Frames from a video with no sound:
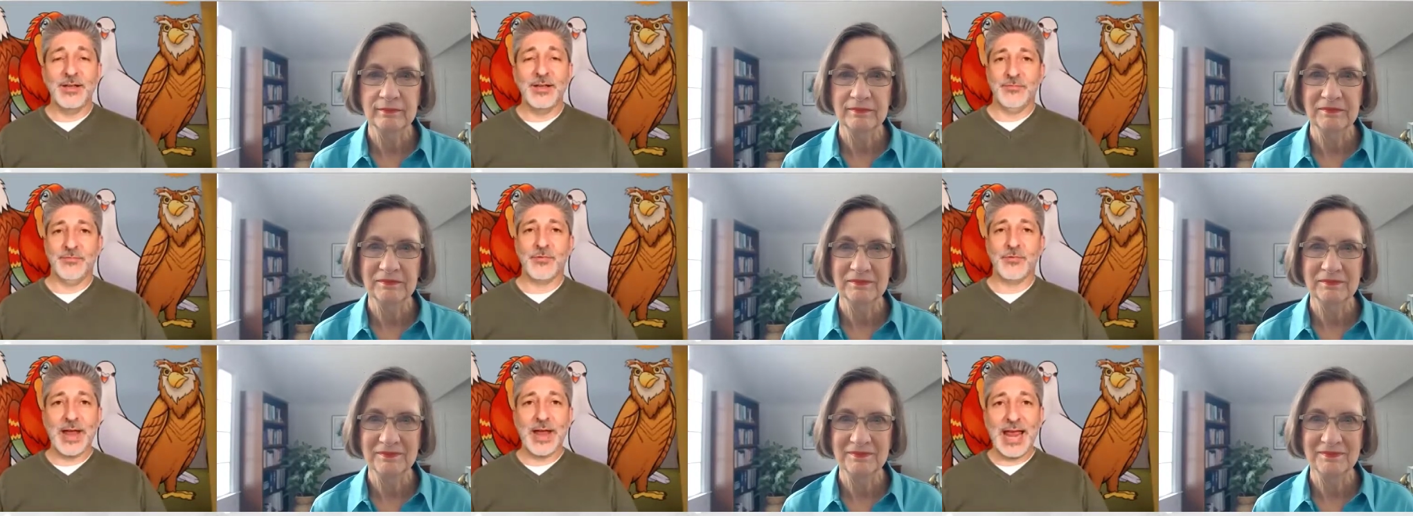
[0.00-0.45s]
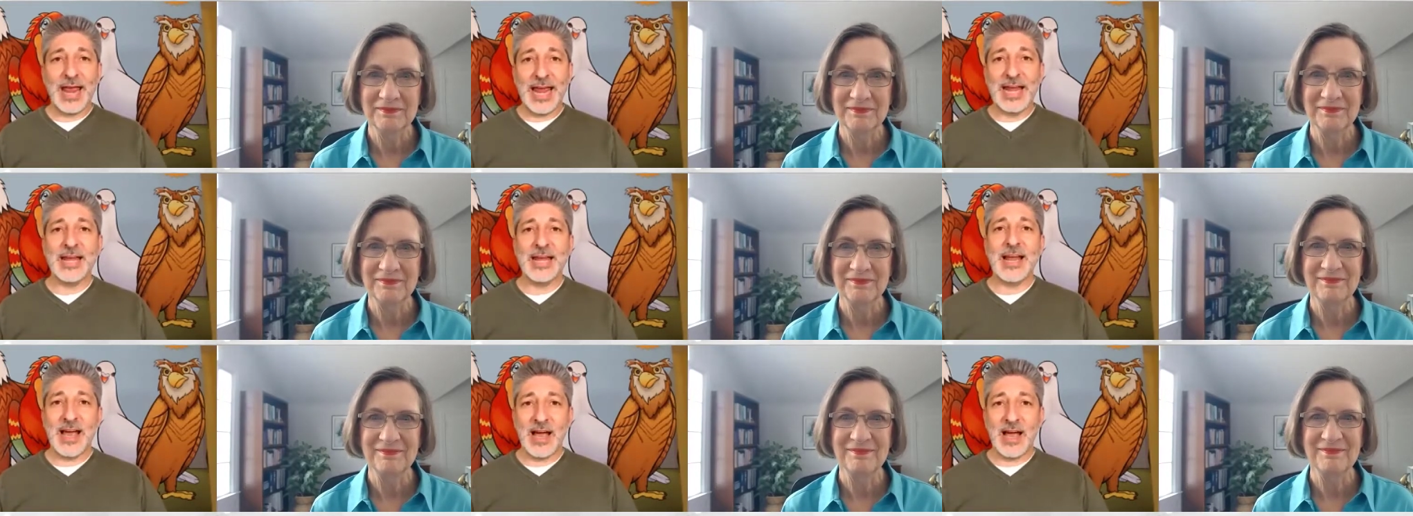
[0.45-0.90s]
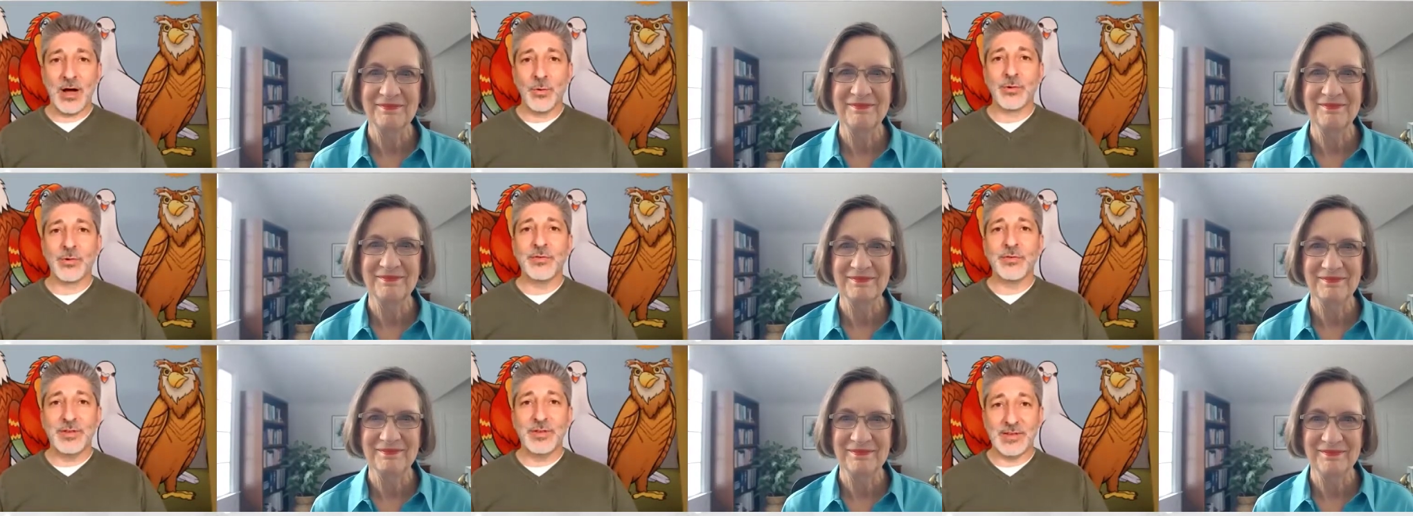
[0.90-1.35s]
Speaker 1: for 8
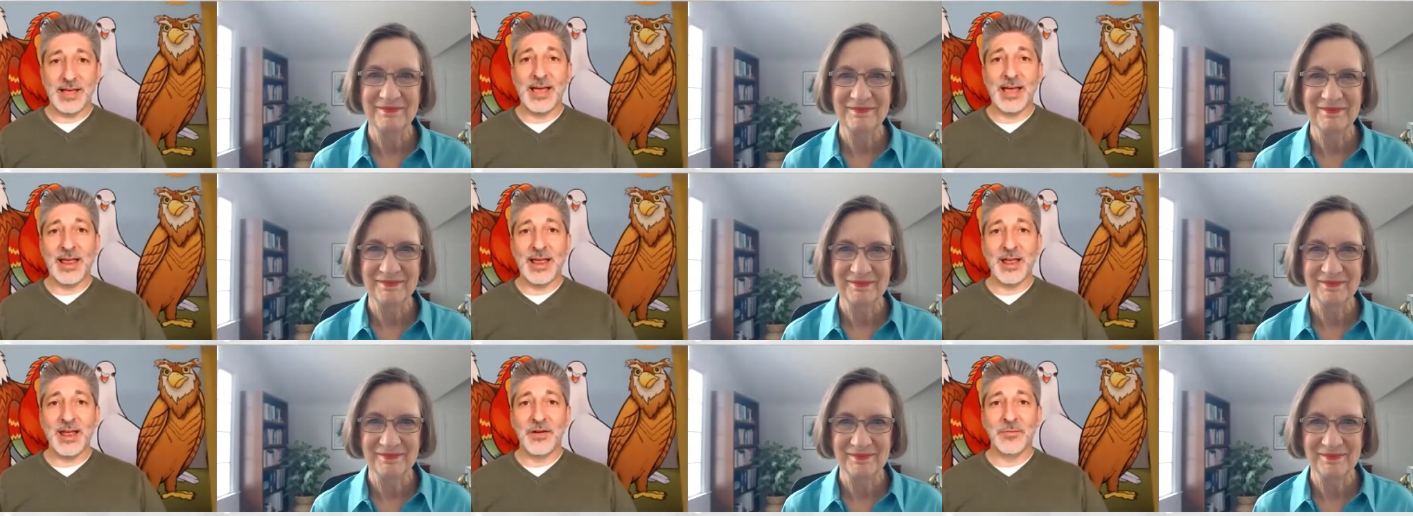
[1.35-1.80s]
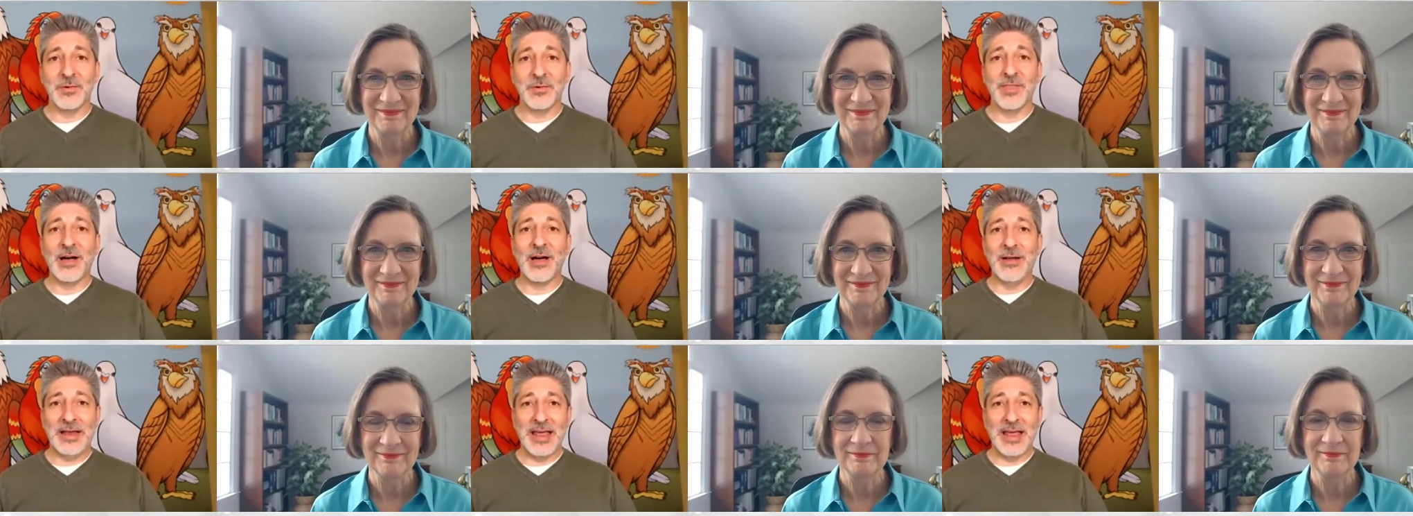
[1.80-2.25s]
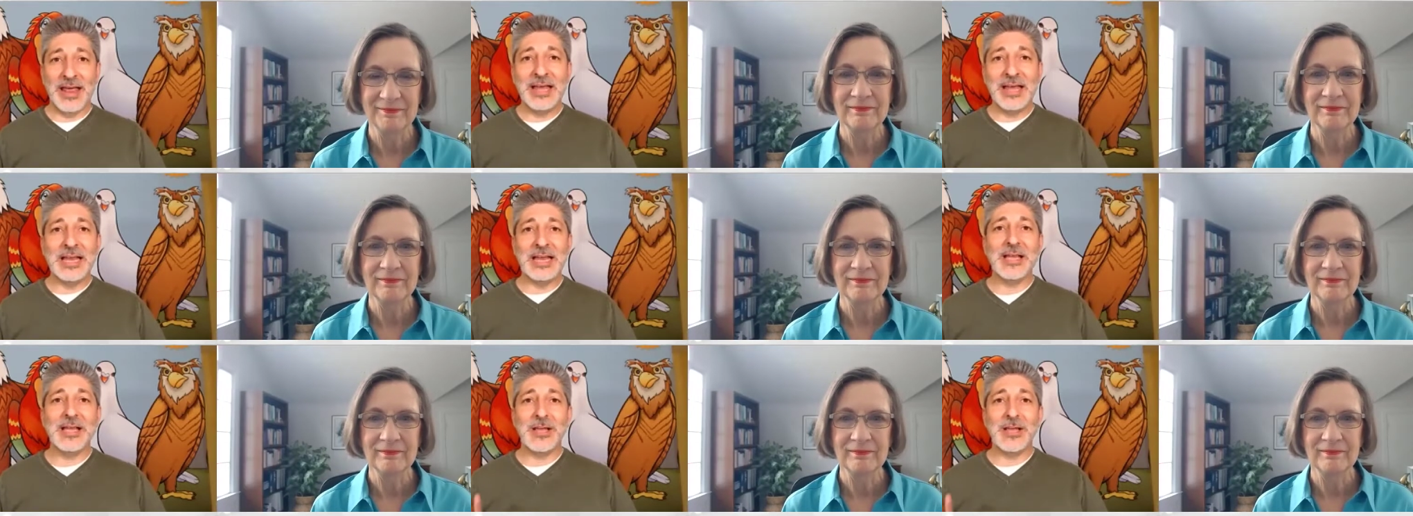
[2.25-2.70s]
hours a day without
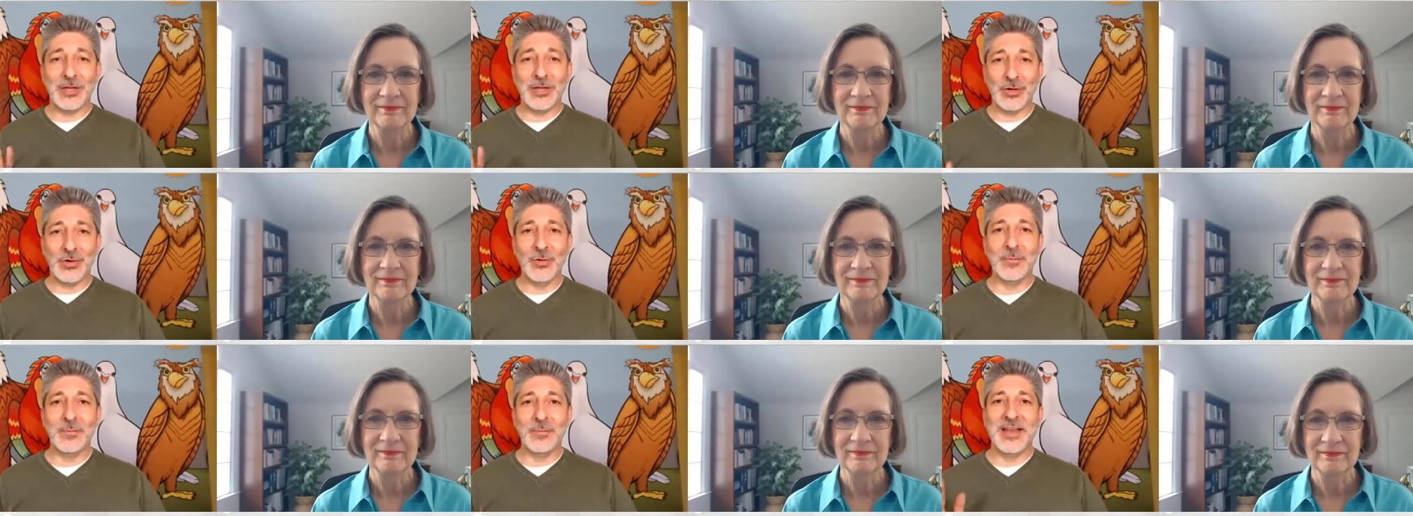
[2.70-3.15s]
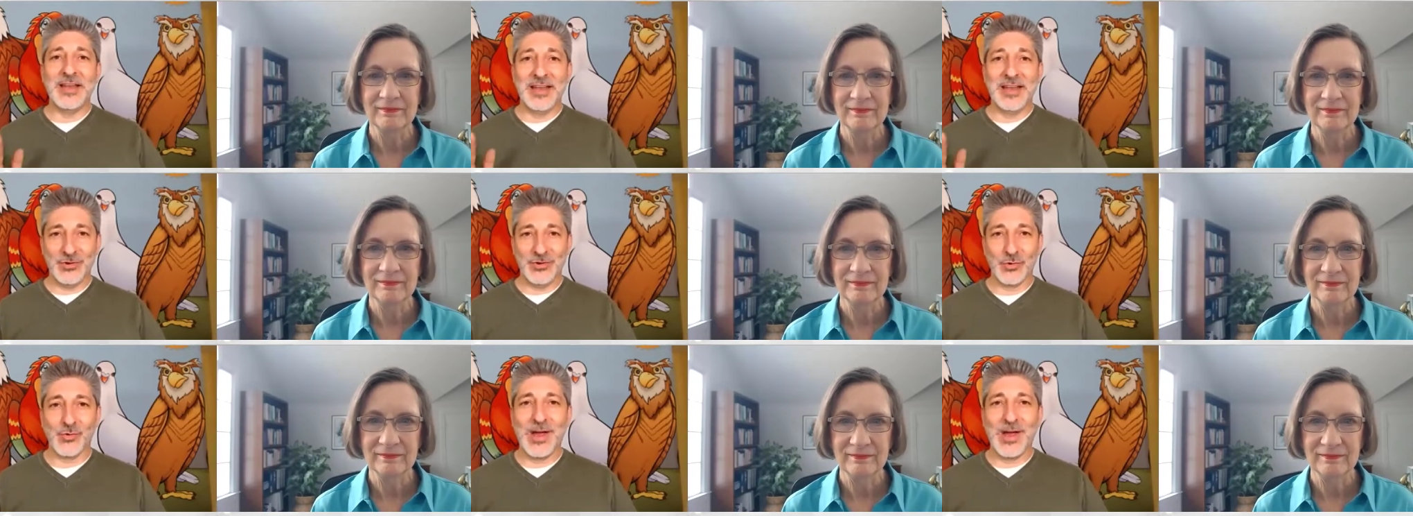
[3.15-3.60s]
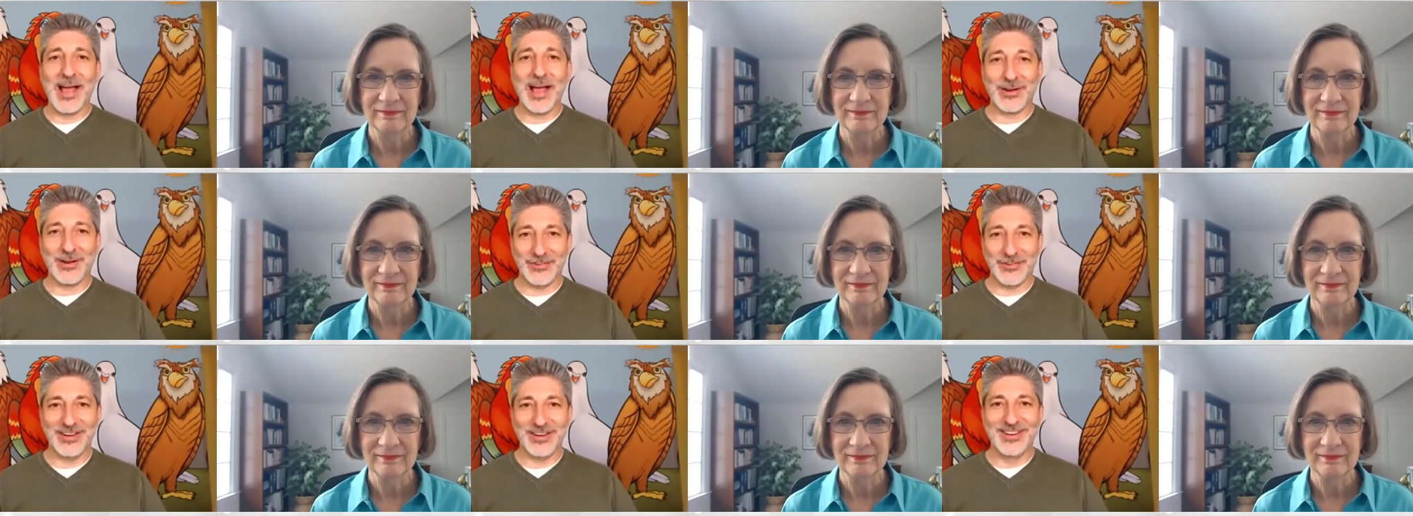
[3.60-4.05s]
any human
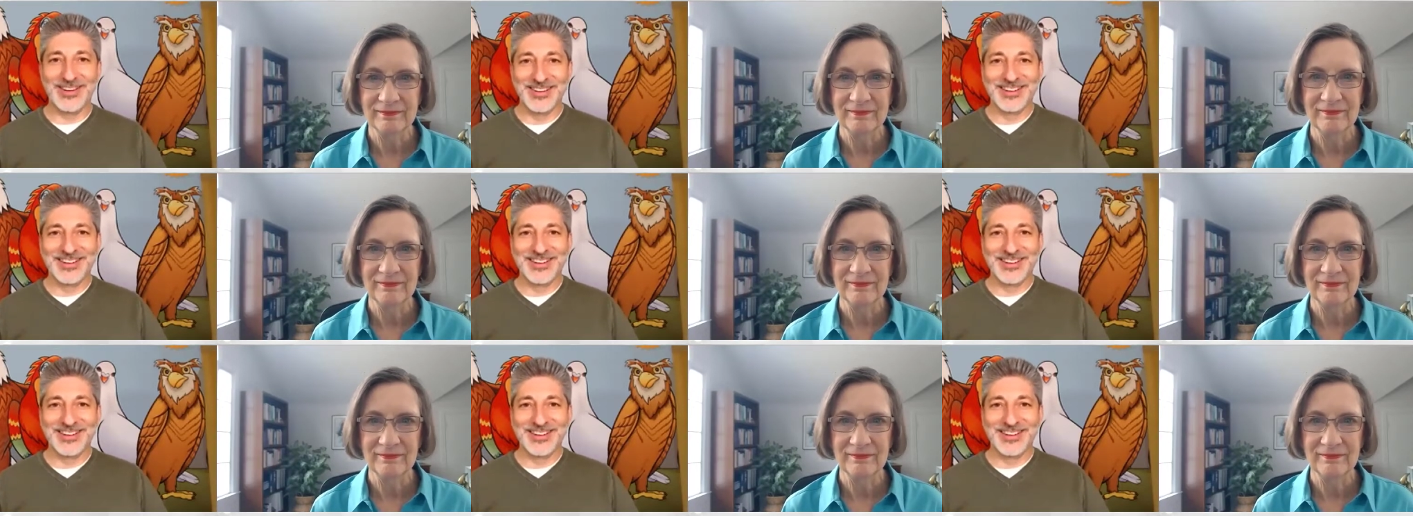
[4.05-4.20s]
interaction.